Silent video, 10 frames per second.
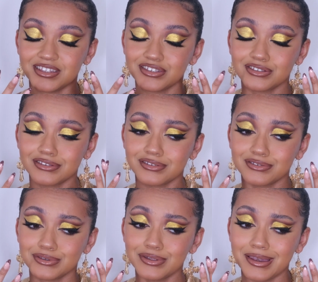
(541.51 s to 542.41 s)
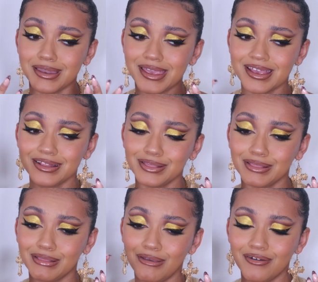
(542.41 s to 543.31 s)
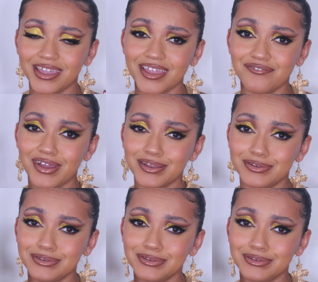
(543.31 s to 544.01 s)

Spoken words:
this stunning look, if I